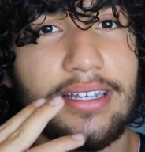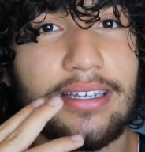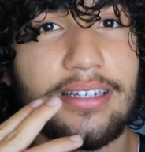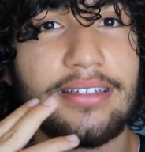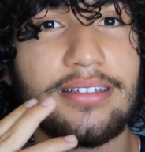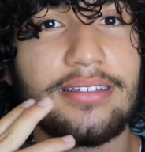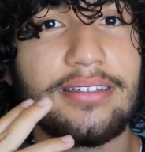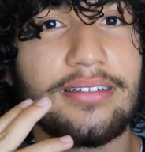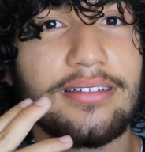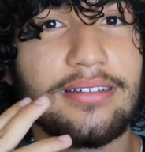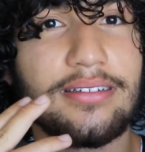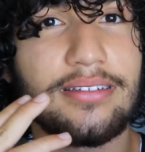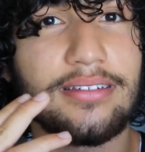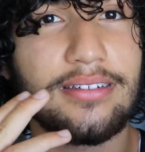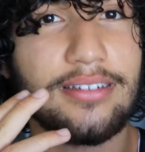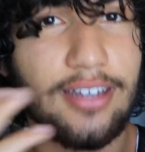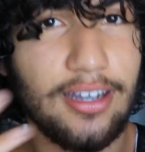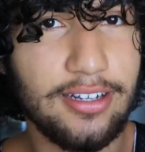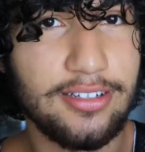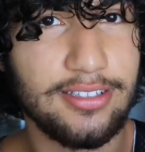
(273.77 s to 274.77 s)
is
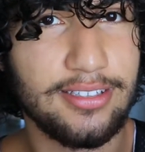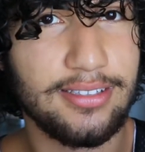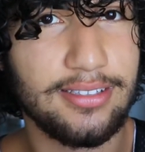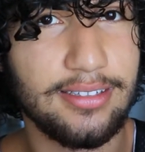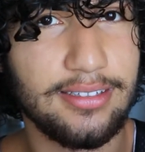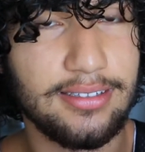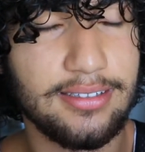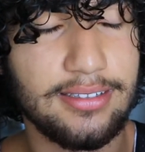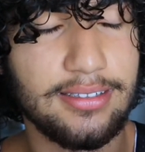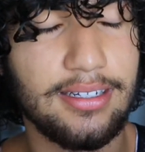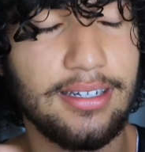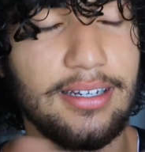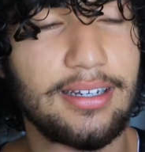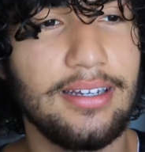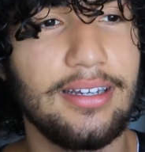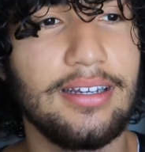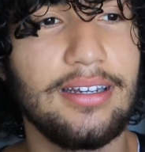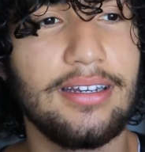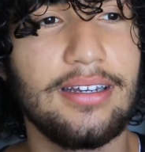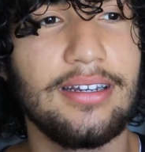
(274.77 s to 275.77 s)
consciousness.
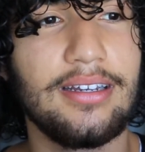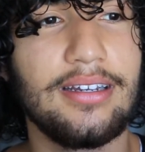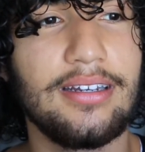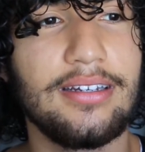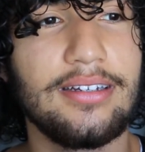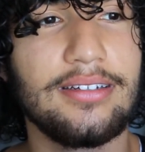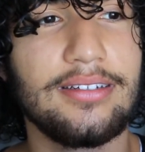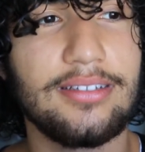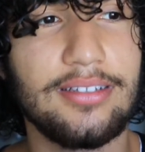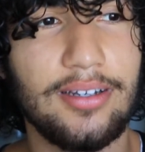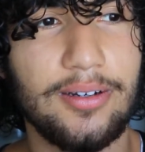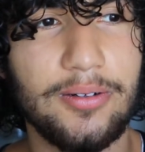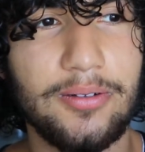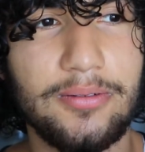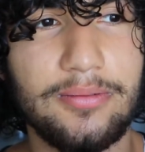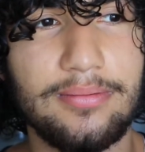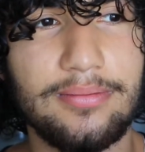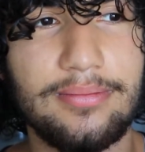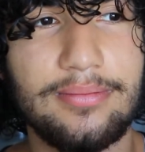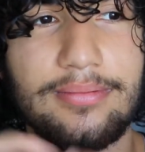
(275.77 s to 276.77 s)

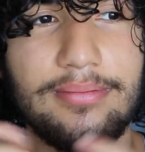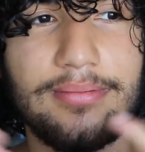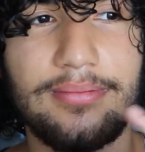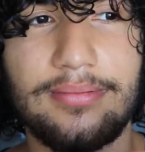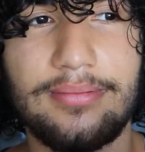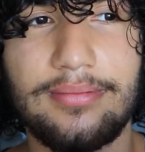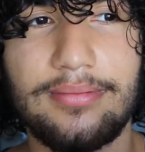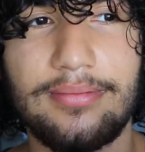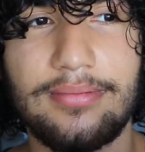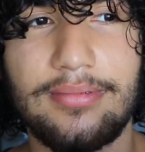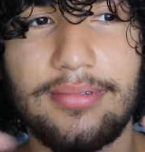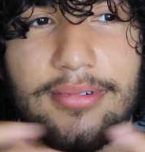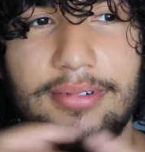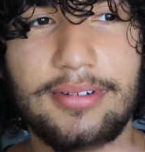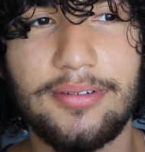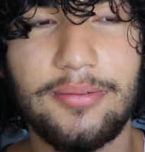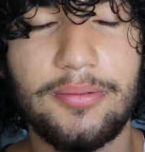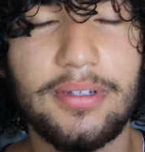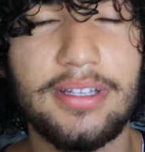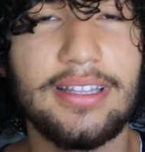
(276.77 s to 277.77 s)
So,
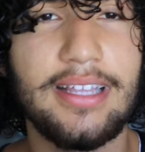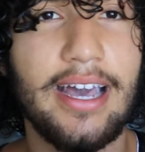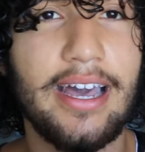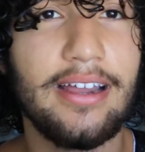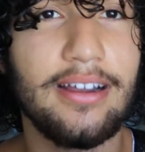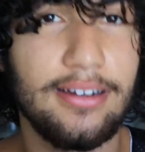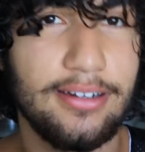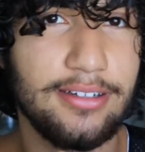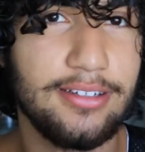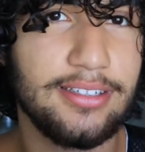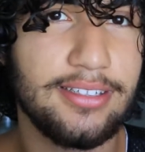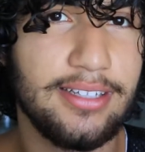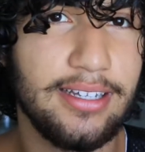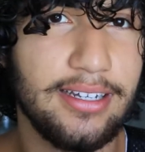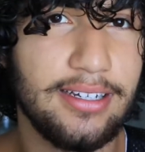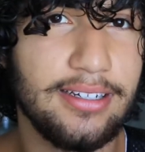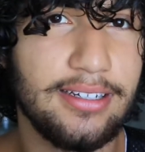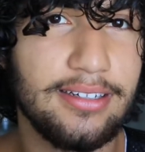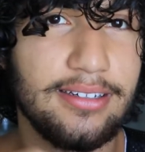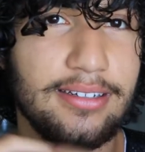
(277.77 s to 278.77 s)
with that
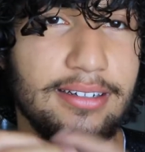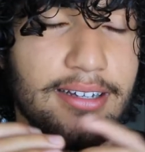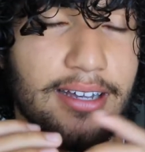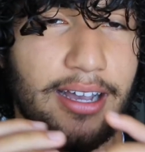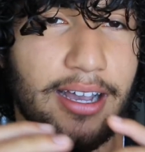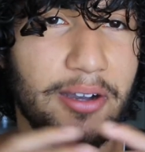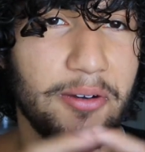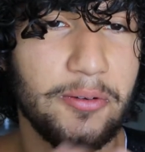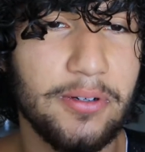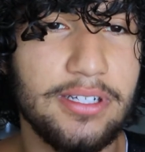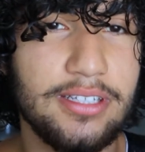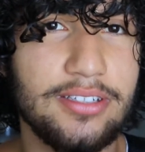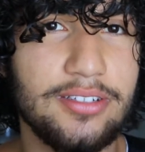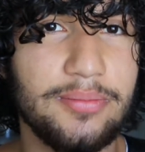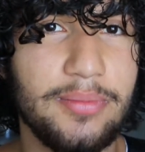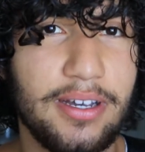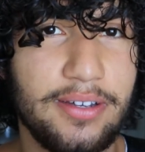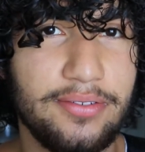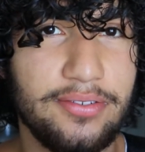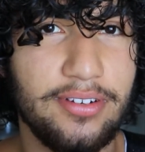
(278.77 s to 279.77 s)
understanding, I went to
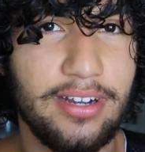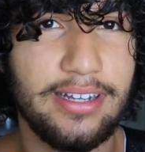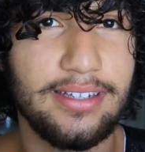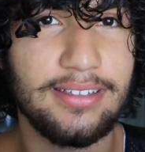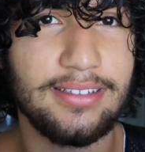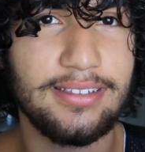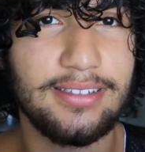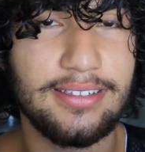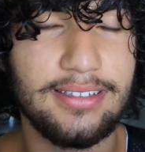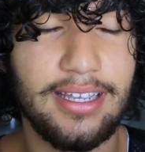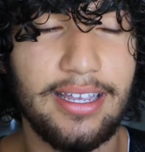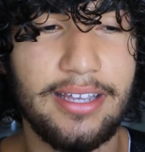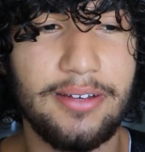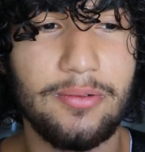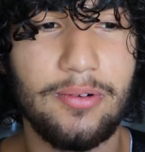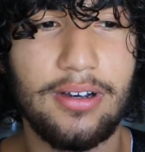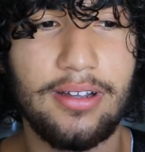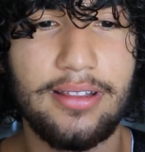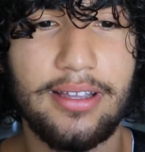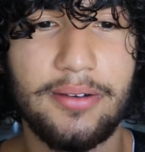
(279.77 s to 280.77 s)
my friends,
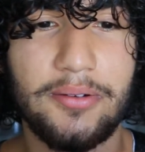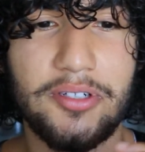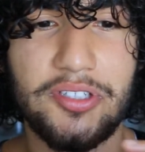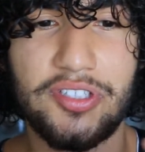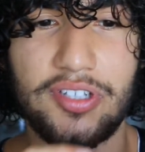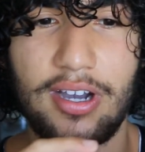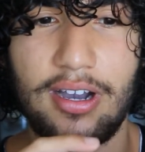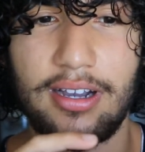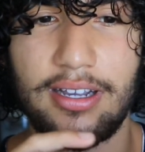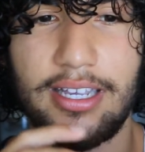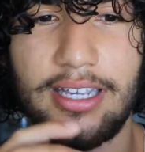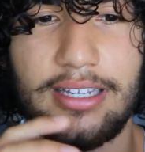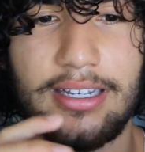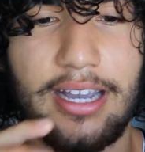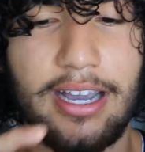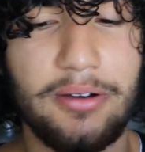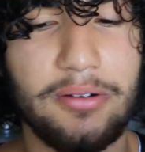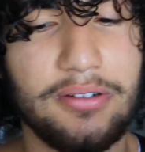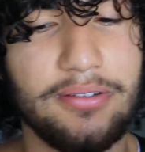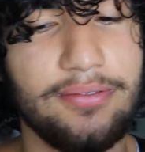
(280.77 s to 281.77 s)
and while they were talking,
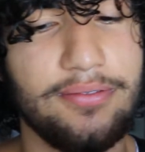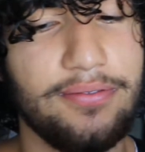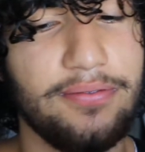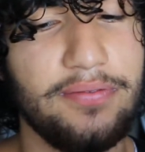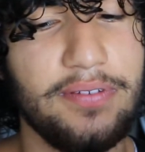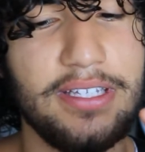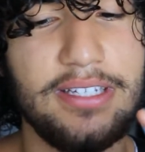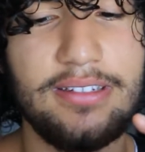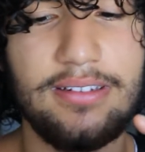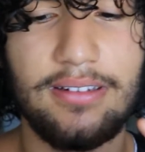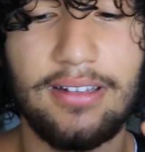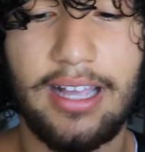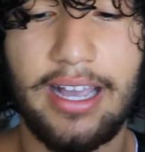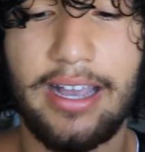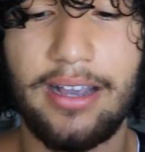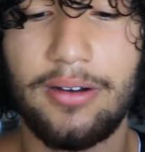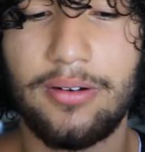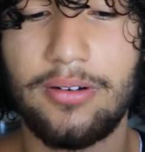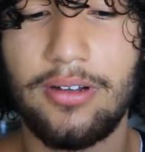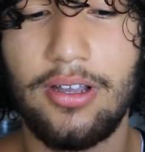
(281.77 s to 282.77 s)
I would feel
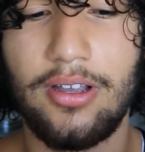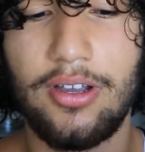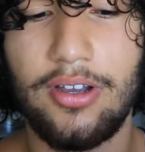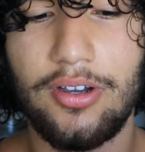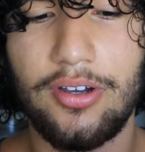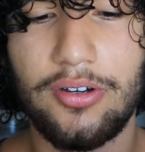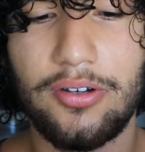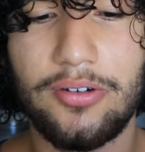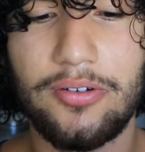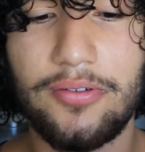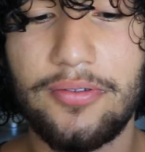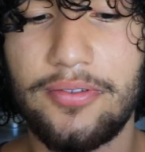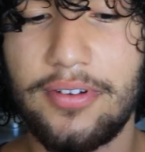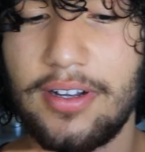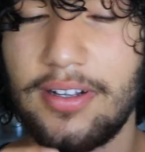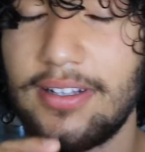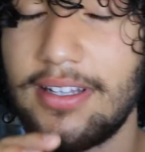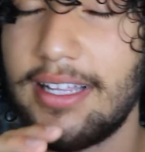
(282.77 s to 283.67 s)
out who felt